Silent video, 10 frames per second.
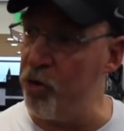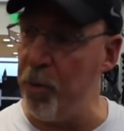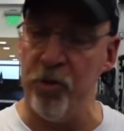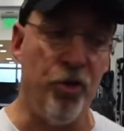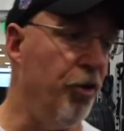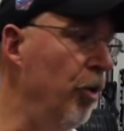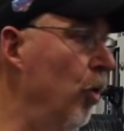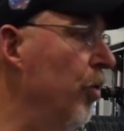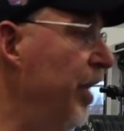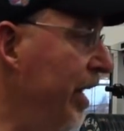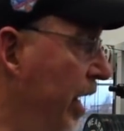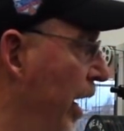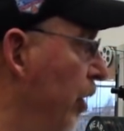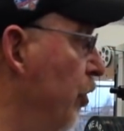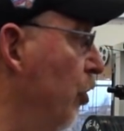they're supposed to do. They
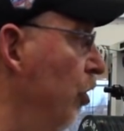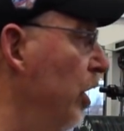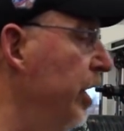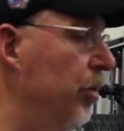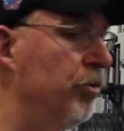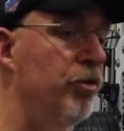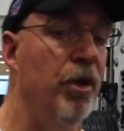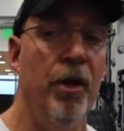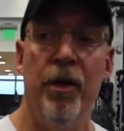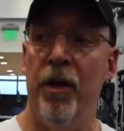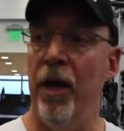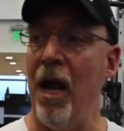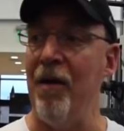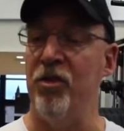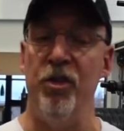care. They're good leaders. And
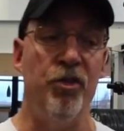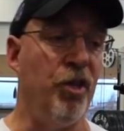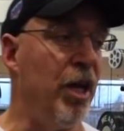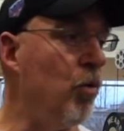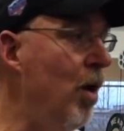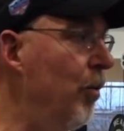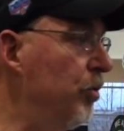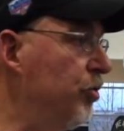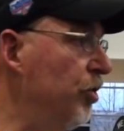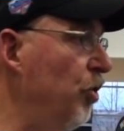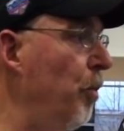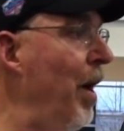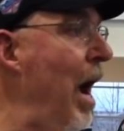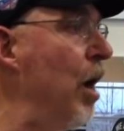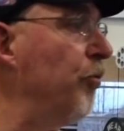obviously, Saquon was such a
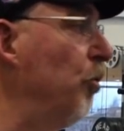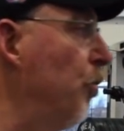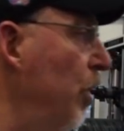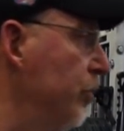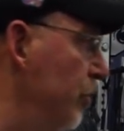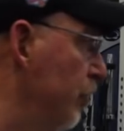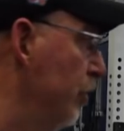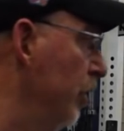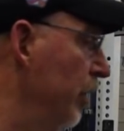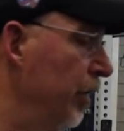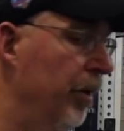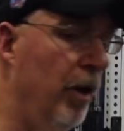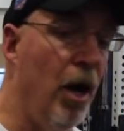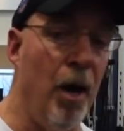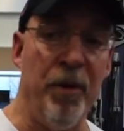powerful presence.
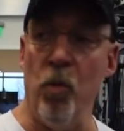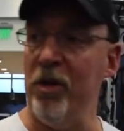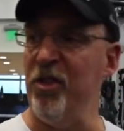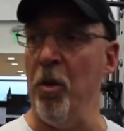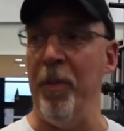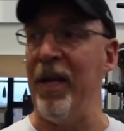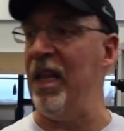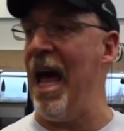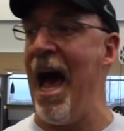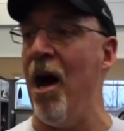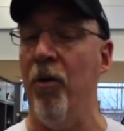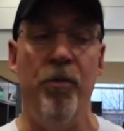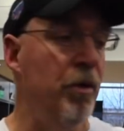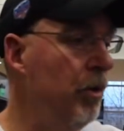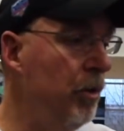He wasn't a big,
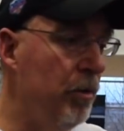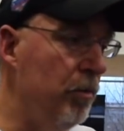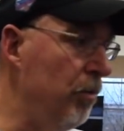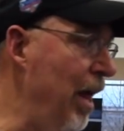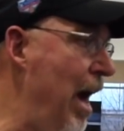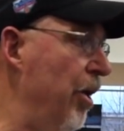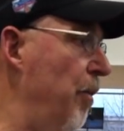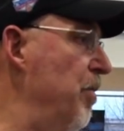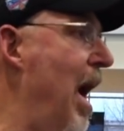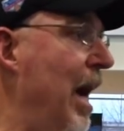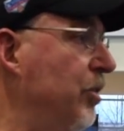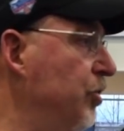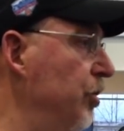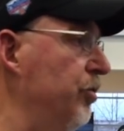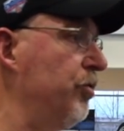loud,
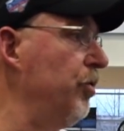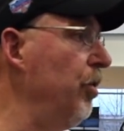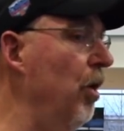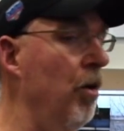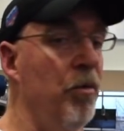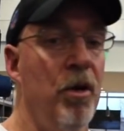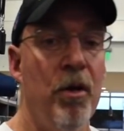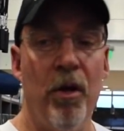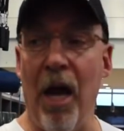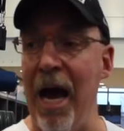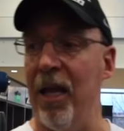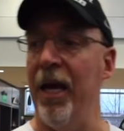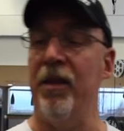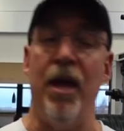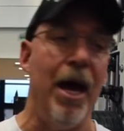obnoxious, guy
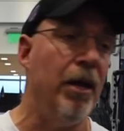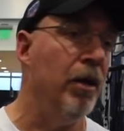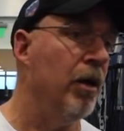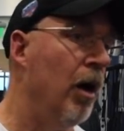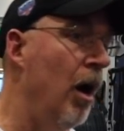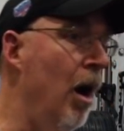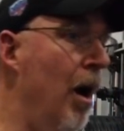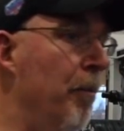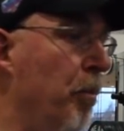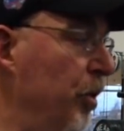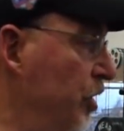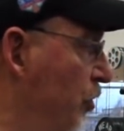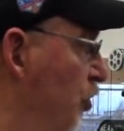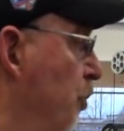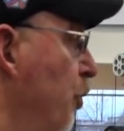like that. But
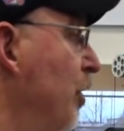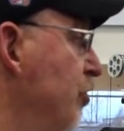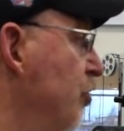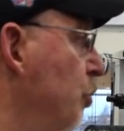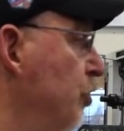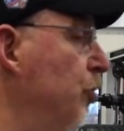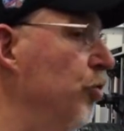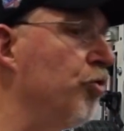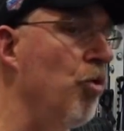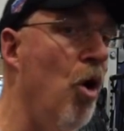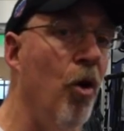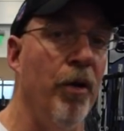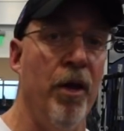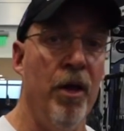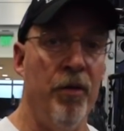just his presence was so strong
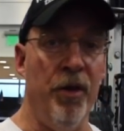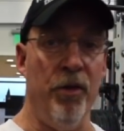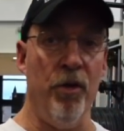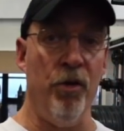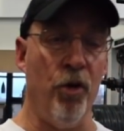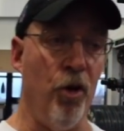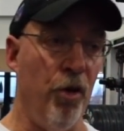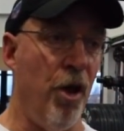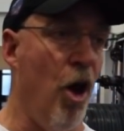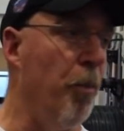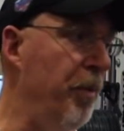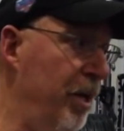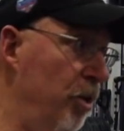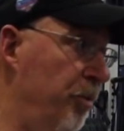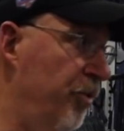that you couldn't help
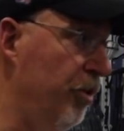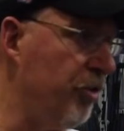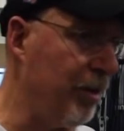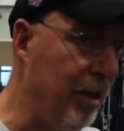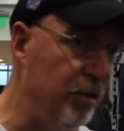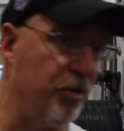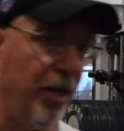being in a position to kind of